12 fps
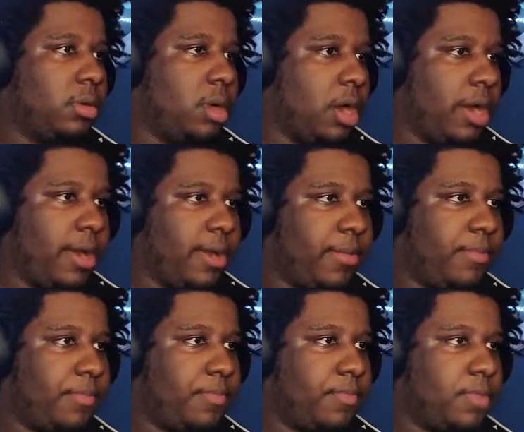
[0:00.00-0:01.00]
Alright.
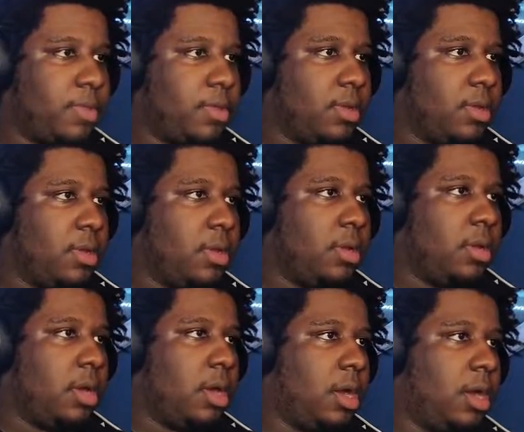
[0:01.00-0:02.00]

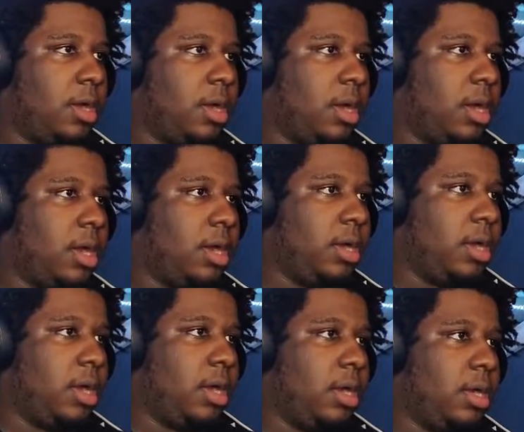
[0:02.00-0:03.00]
Uh-huh,
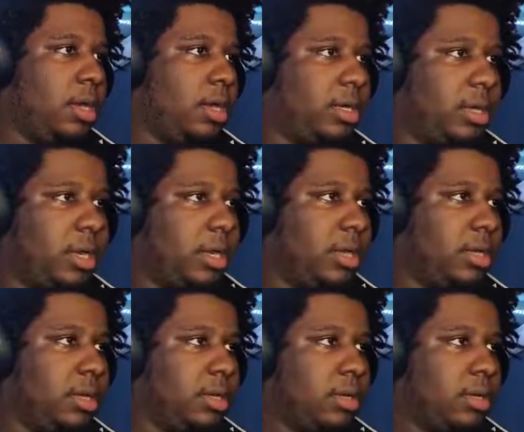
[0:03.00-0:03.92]
uh-huh, uh-huh, uh-huh.